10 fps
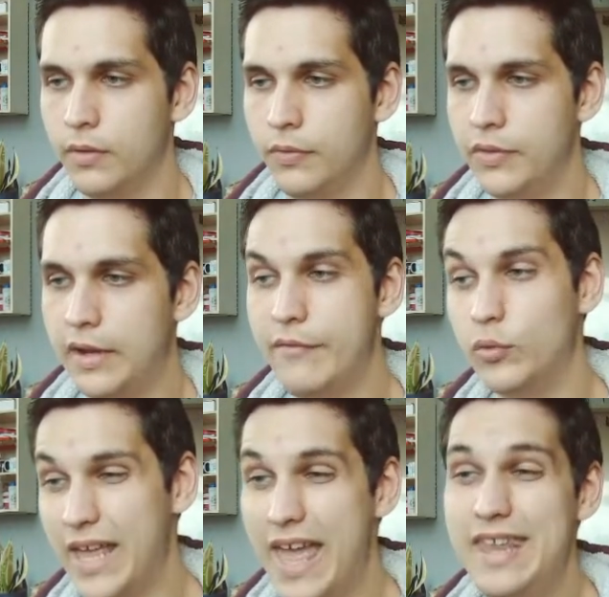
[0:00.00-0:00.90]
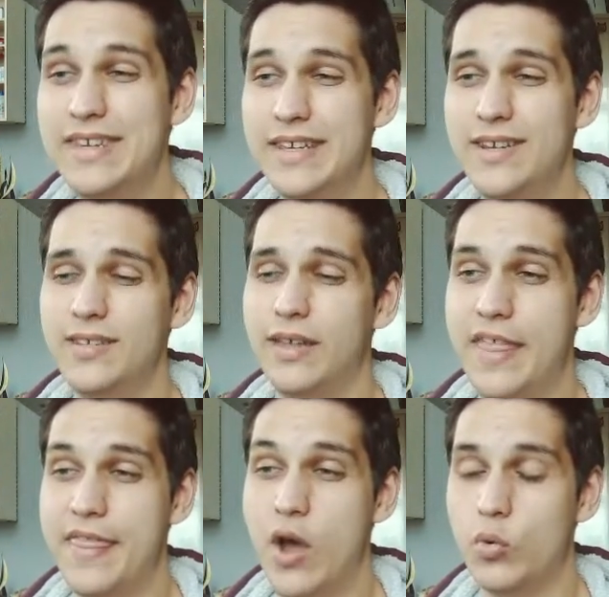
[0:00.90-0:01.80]
the level's ended,
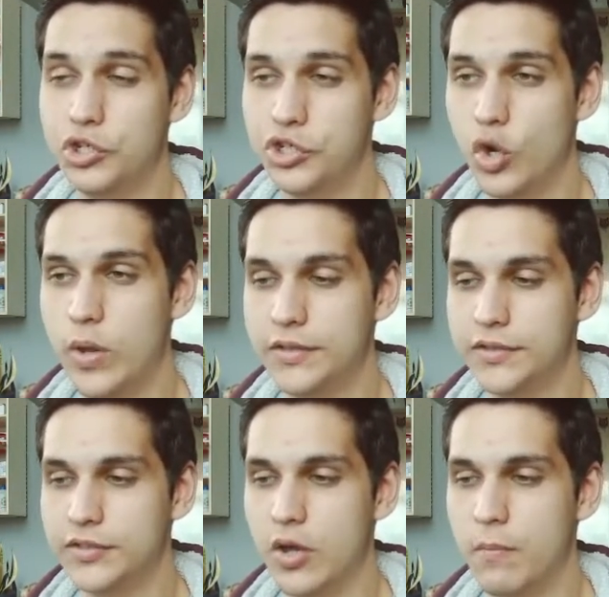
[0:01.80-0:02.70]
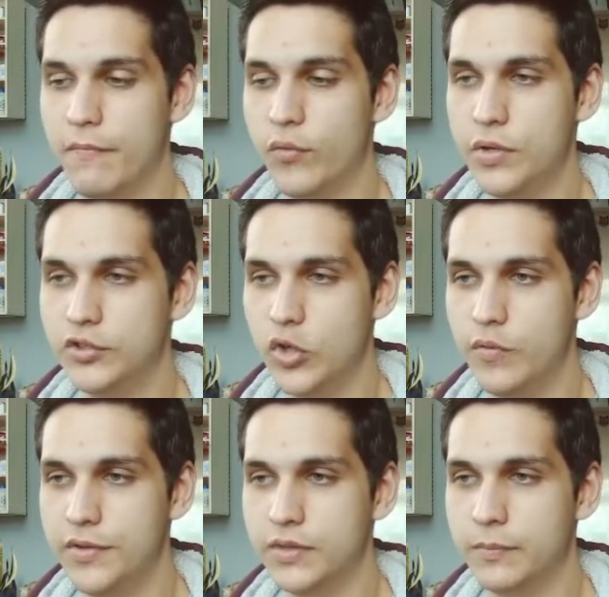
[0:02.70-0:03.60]
and now we're showing some
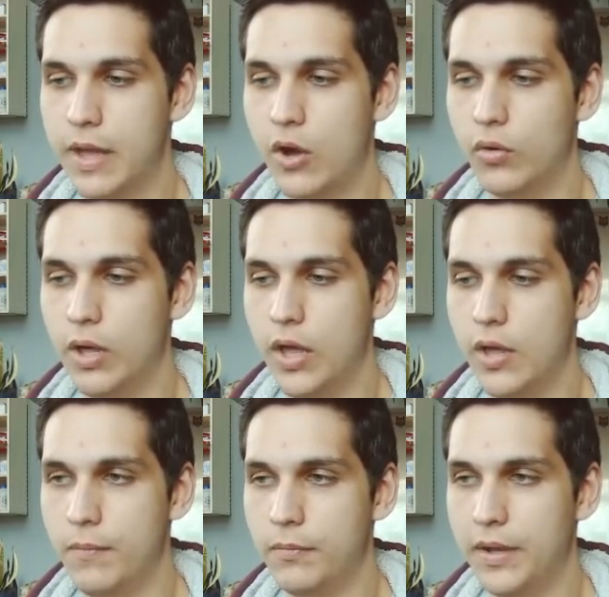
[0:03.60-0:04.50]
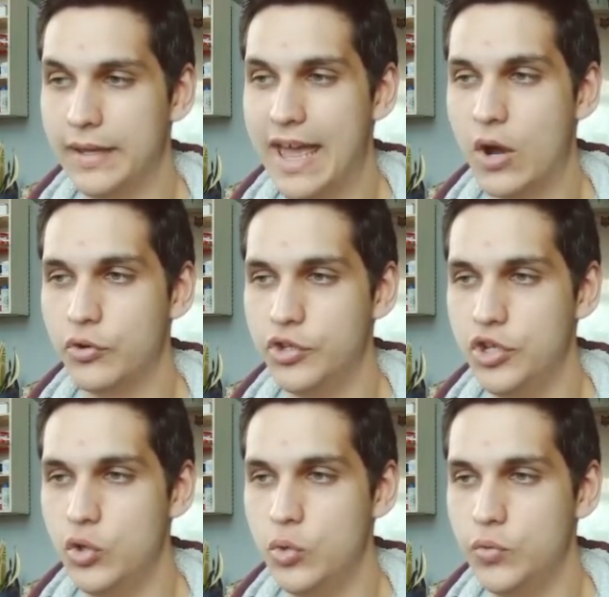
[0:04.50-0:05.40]
voiceovers about like how to
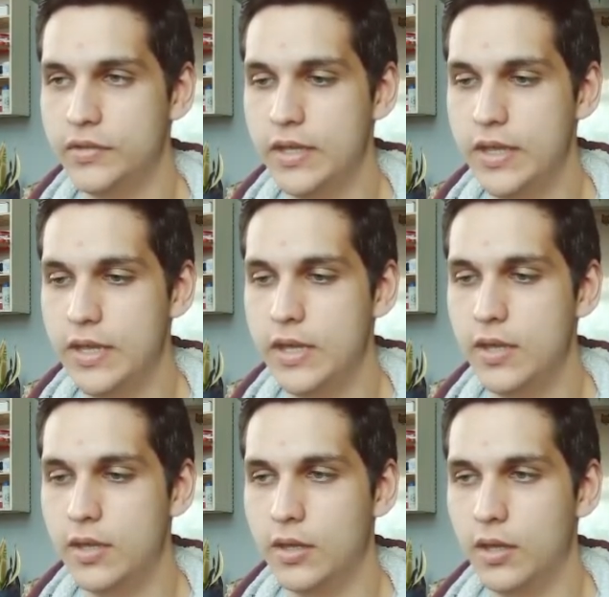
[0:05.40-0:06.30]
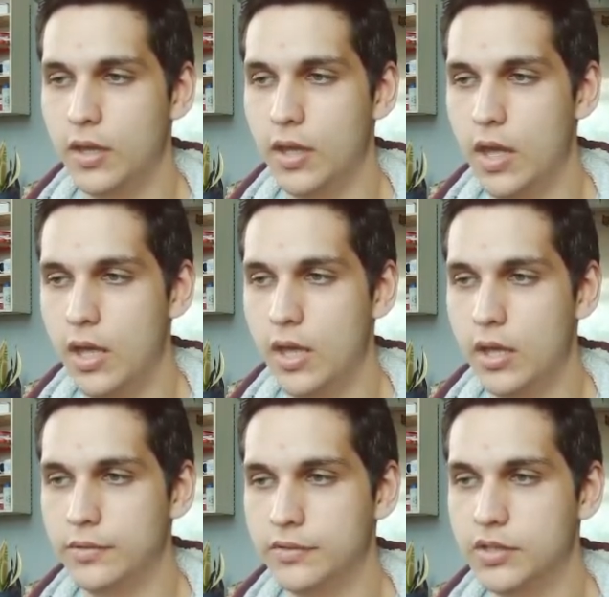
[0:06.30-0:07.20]
use the
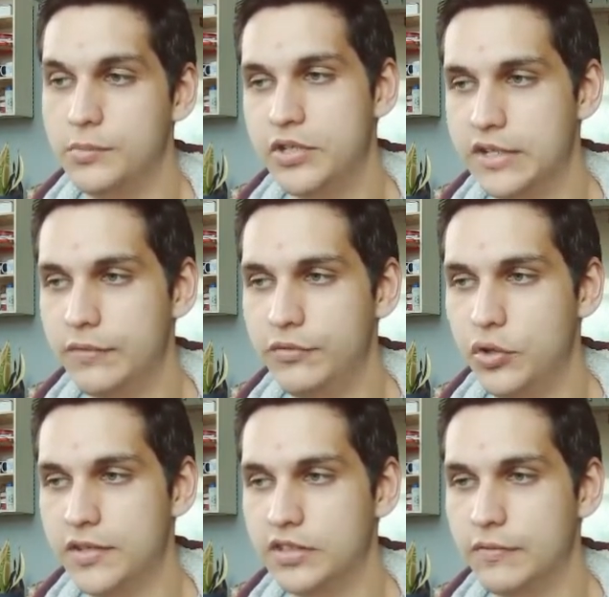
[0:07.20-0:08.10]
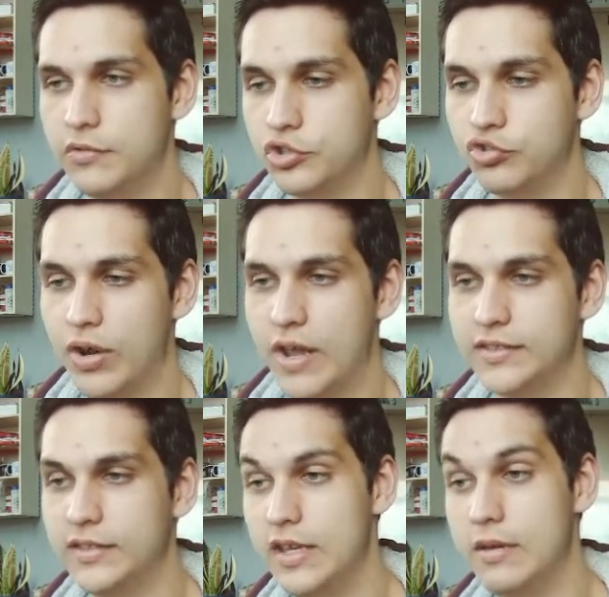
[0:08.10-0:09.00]
subjective units of
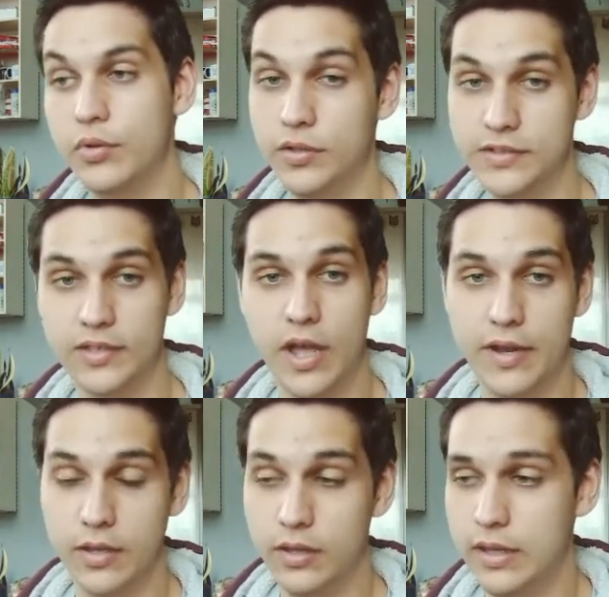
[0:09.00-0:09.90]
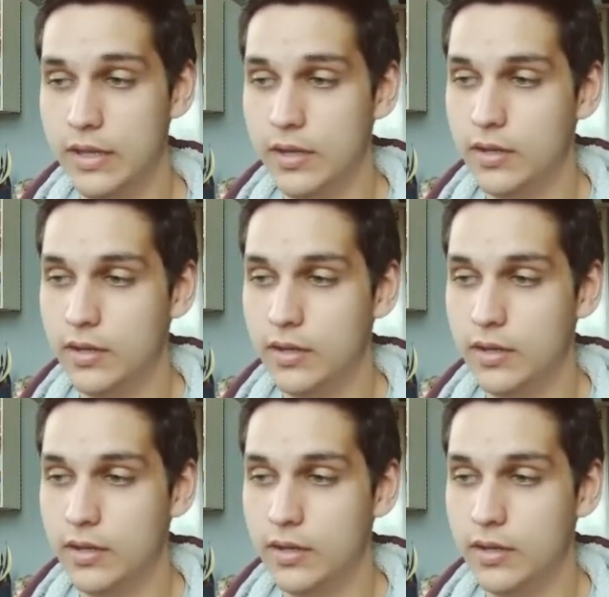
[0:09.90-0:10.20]
distress input slider here.